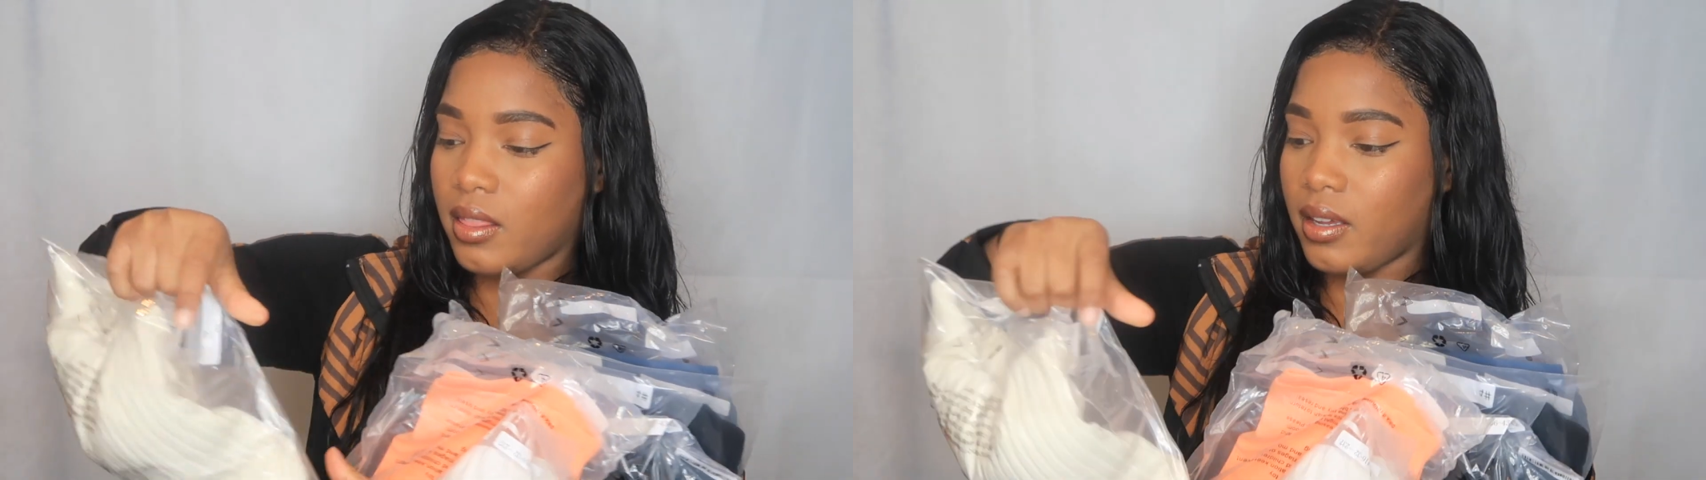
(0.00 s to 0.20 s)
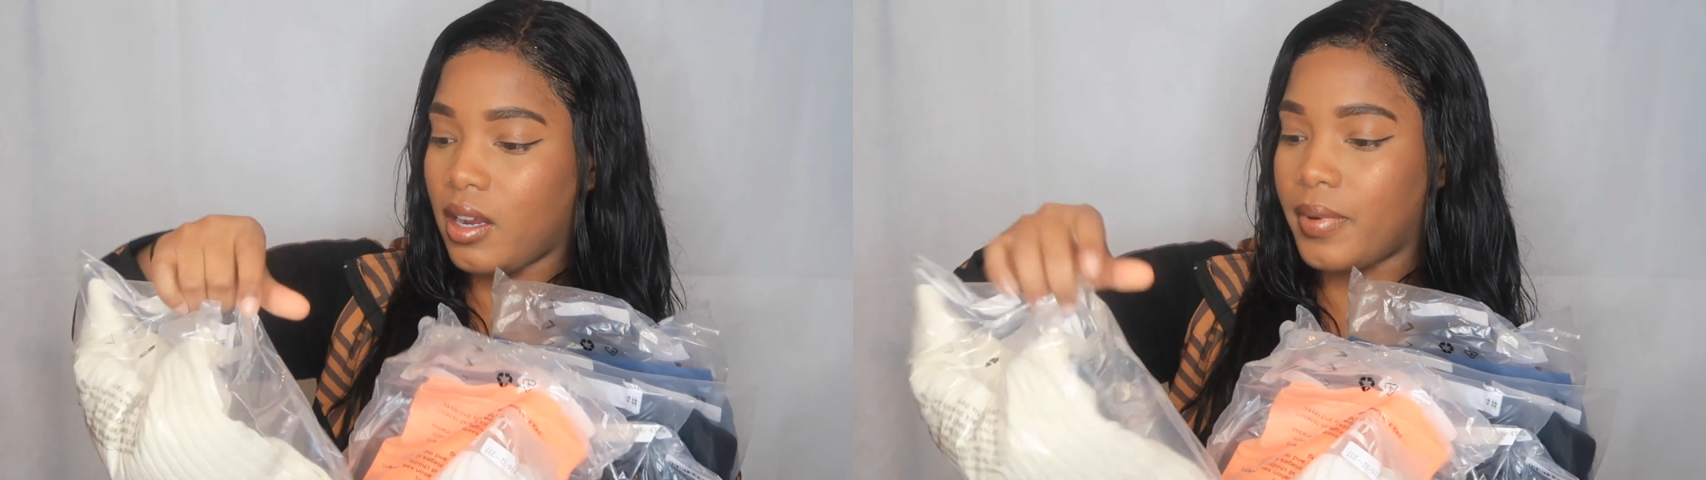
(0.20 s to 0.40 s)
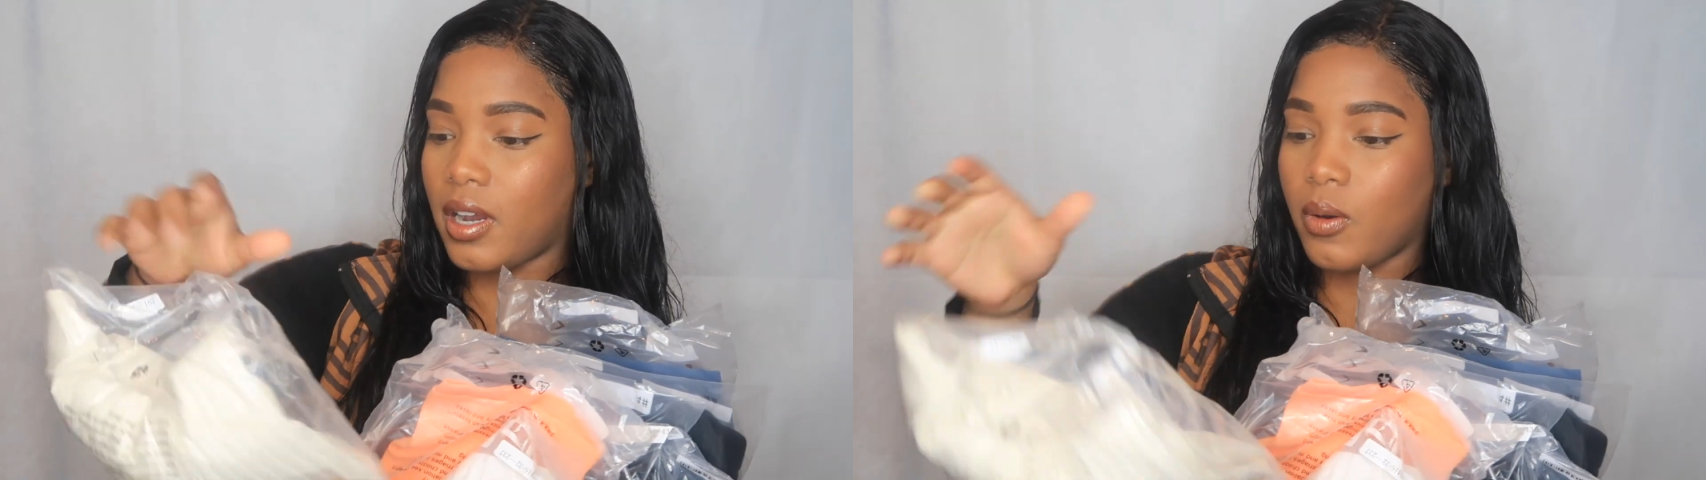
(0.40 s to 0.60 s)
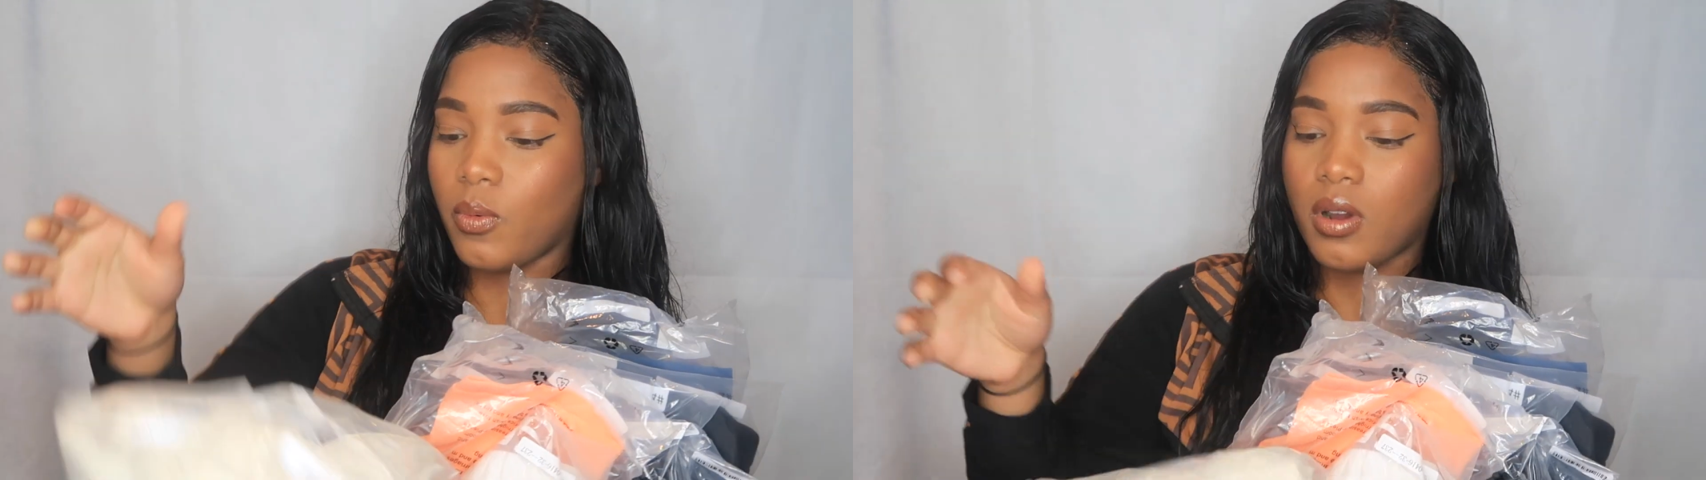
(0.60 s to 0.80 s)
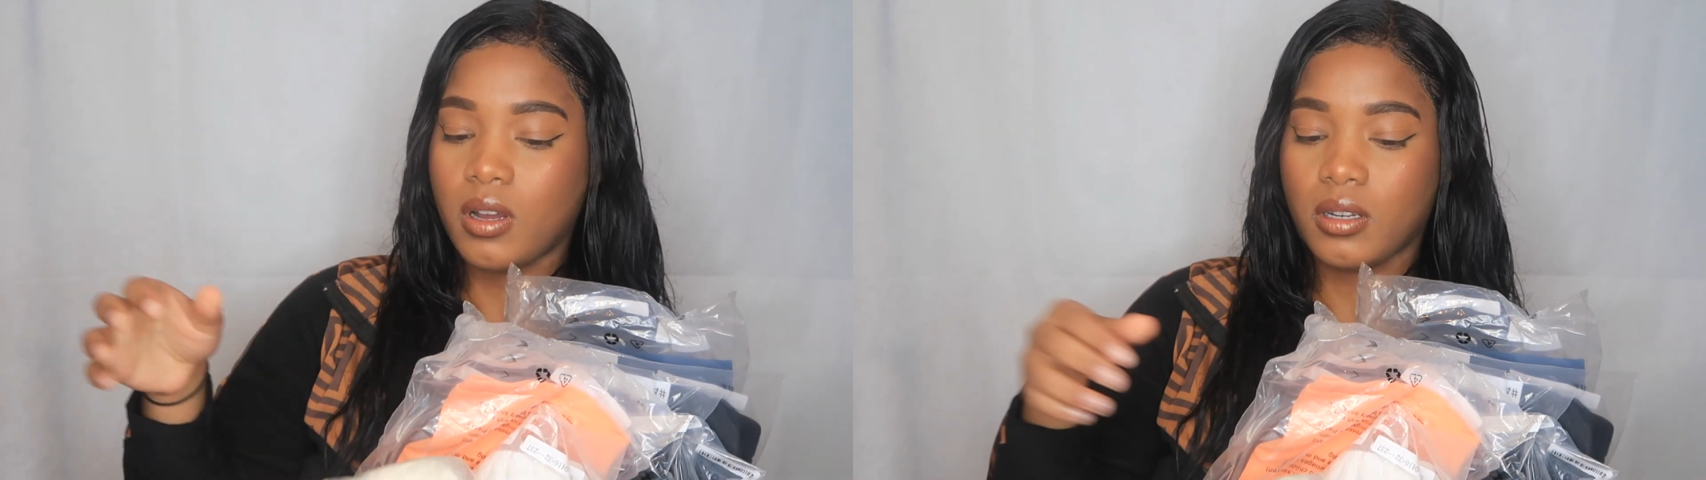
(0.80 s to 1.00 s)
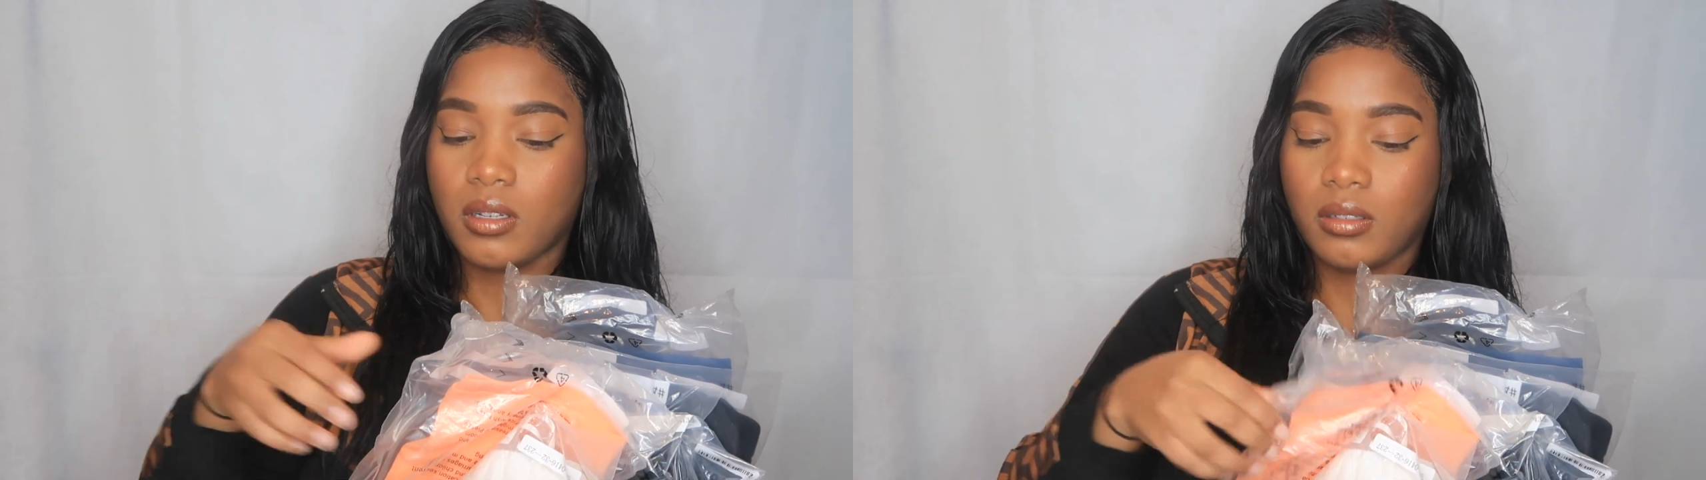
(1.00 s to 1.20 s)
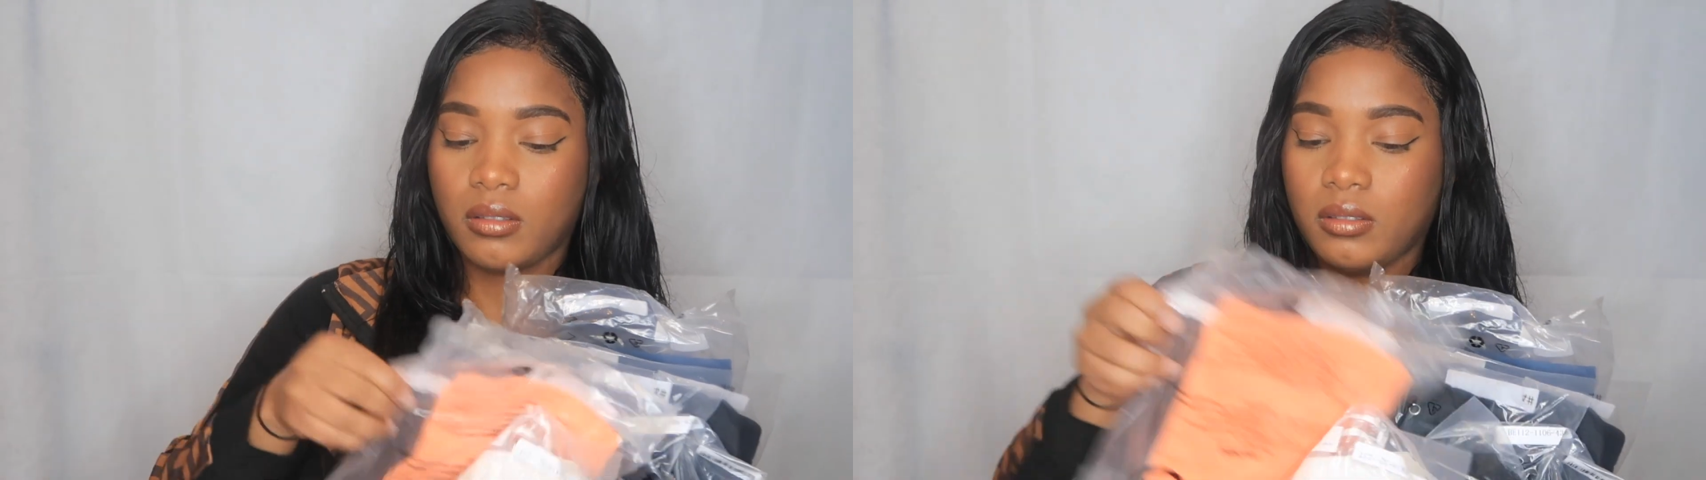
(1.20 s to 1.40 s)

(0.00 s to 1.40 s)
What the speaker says: there are about 1,